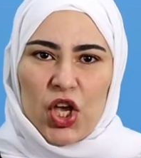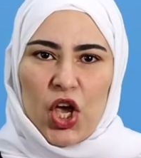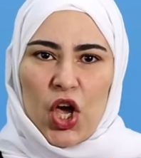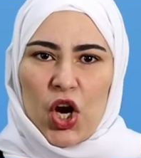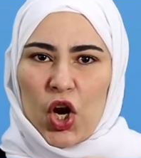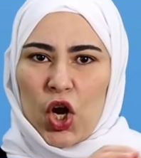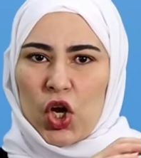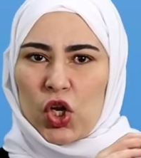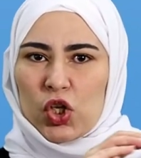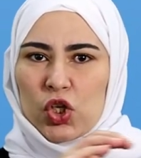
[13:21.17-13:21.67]

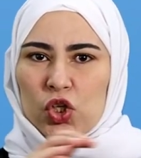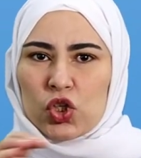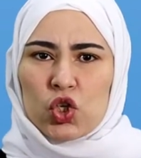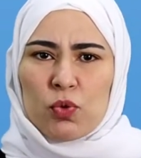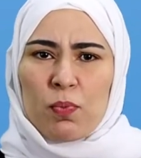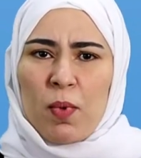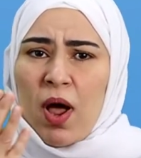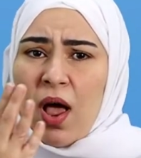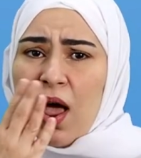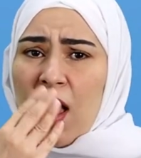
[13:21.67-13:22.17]
Now,
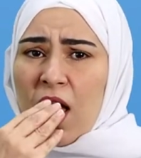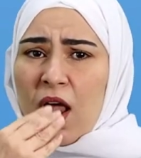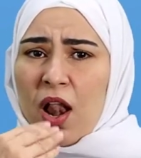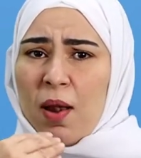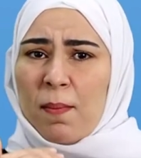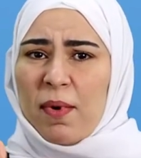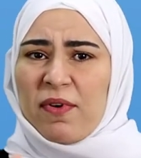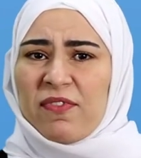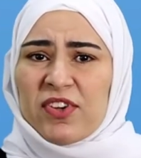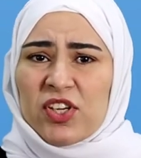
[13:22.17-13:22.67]
for
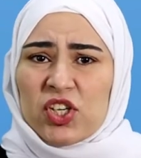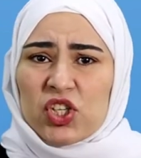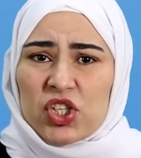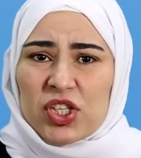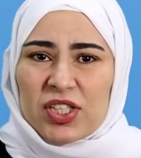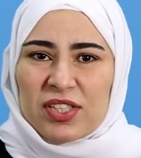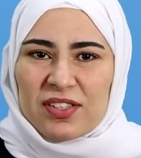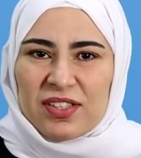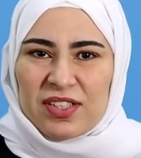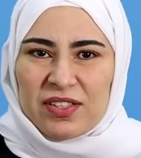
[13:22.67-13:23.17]
example,
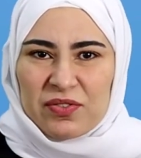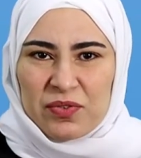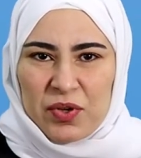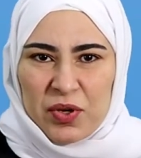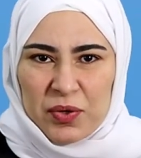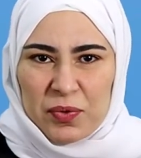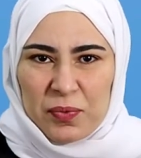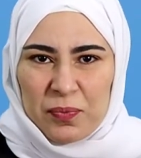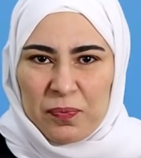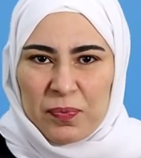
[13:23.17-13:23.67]
the
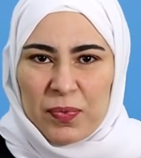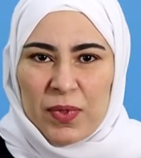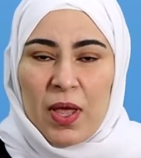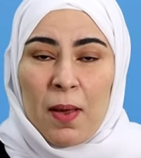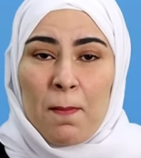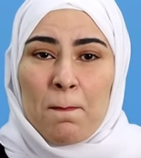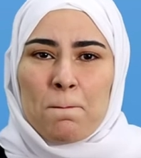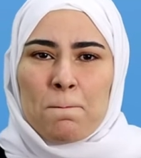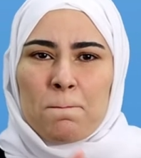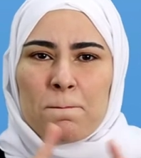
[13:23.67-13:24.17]
last one,
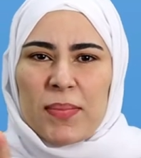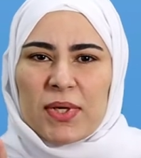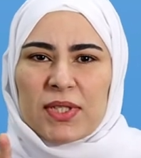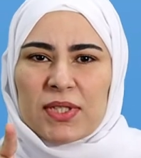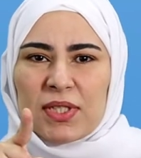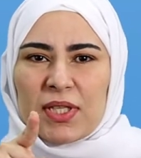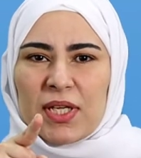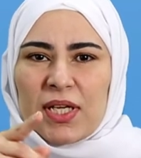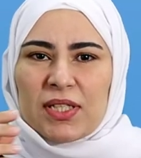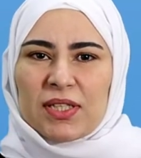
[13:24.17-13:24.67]
I
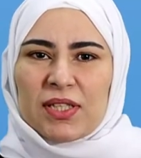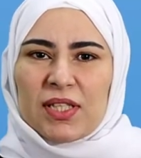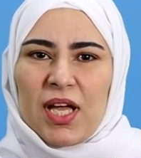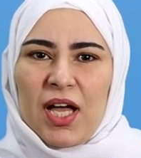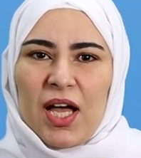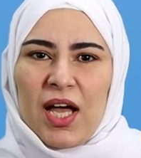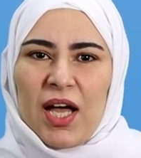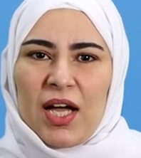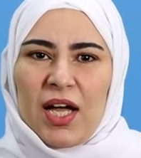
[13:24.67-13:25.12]
am amazed.